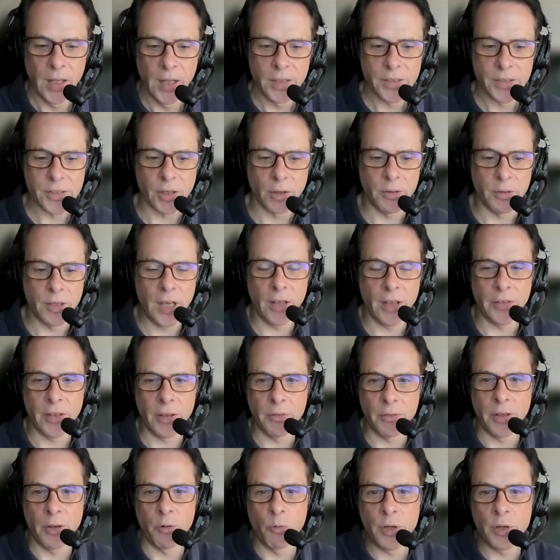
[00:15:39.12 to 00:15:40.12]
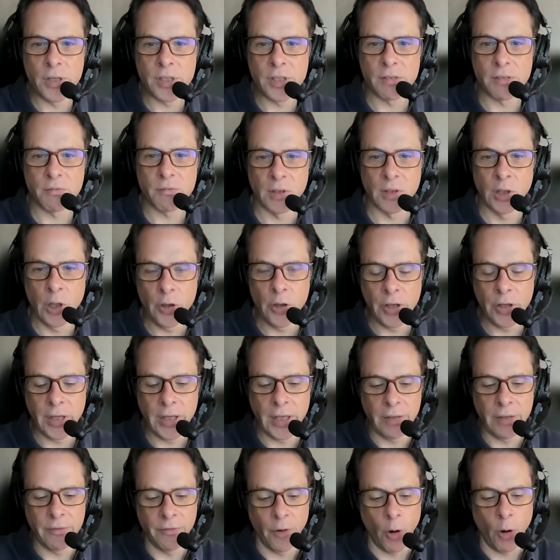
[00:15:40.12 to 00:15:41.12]
So yeah, there is learning
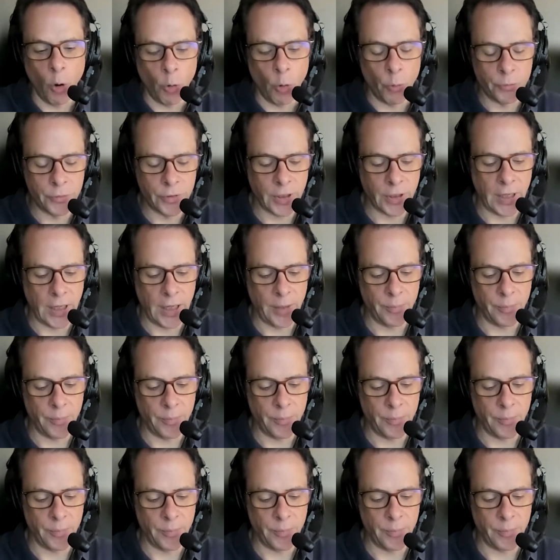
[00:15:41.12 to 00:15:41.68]
involved.